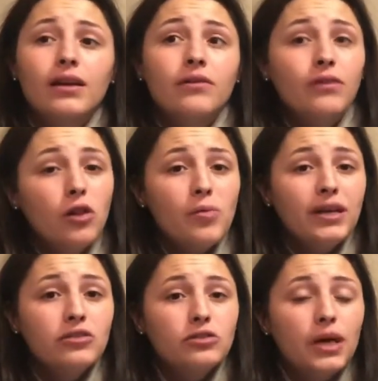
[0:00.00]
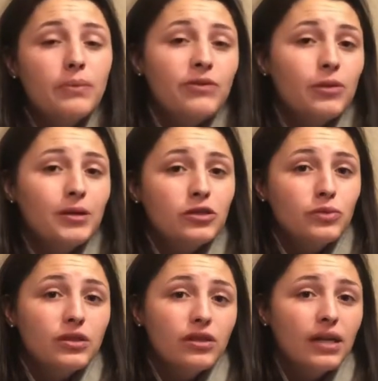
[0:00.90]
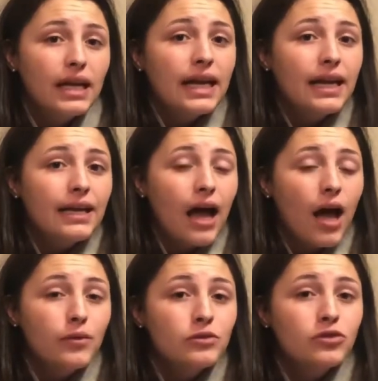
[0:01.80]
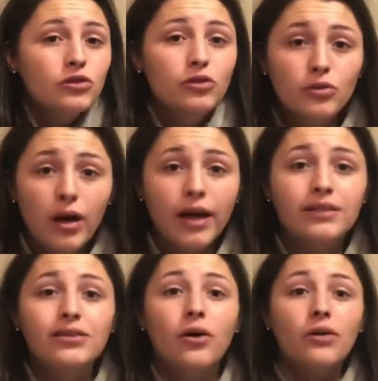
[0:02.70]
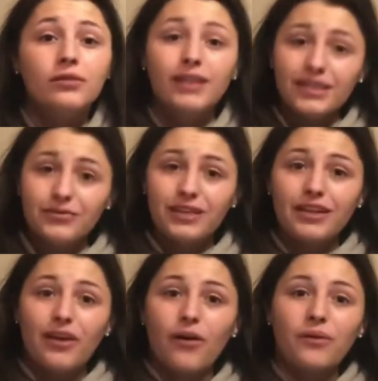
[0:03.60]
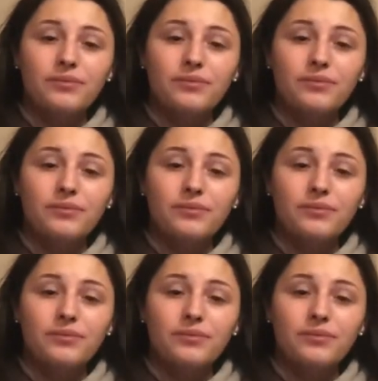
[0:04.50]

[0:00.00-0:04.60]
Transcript: Follow my Instagram, follow my Twitter, and I will see you guys all next video.